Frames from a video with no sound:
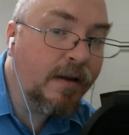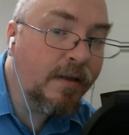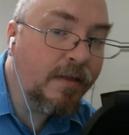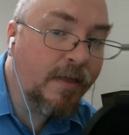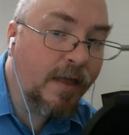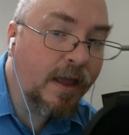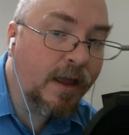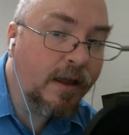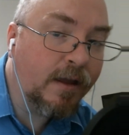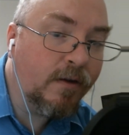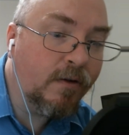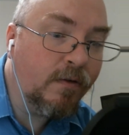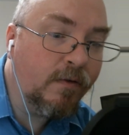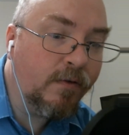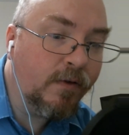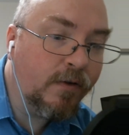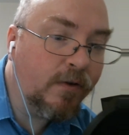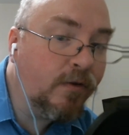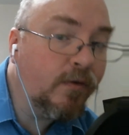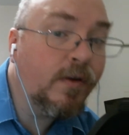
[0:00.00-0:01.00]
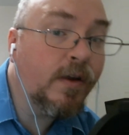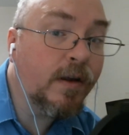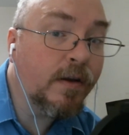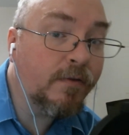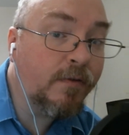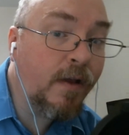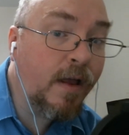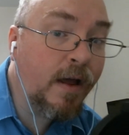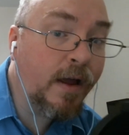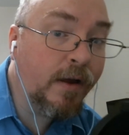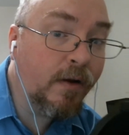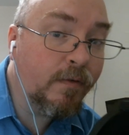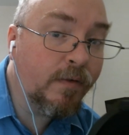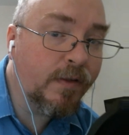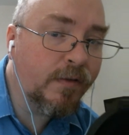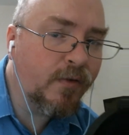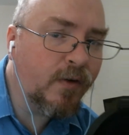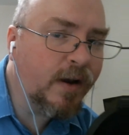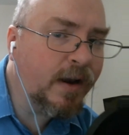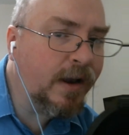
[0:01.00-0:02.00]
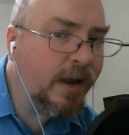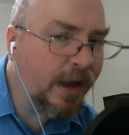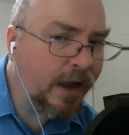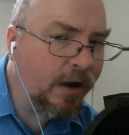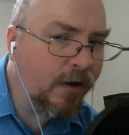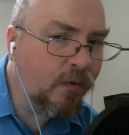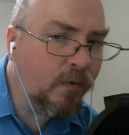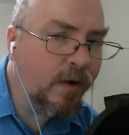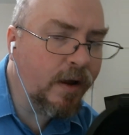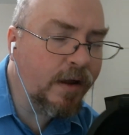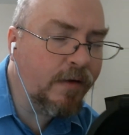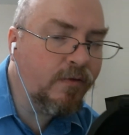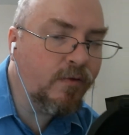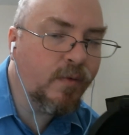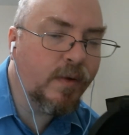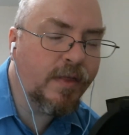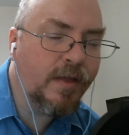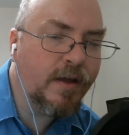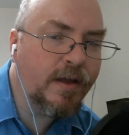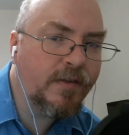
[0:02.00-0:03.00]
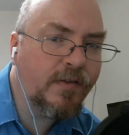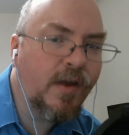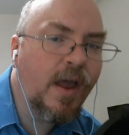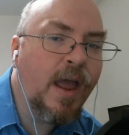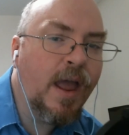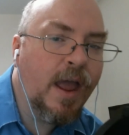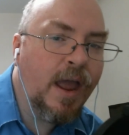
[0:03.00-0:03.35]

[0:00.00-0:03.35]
to thank you for choosing to fly over the friendly airwaves with us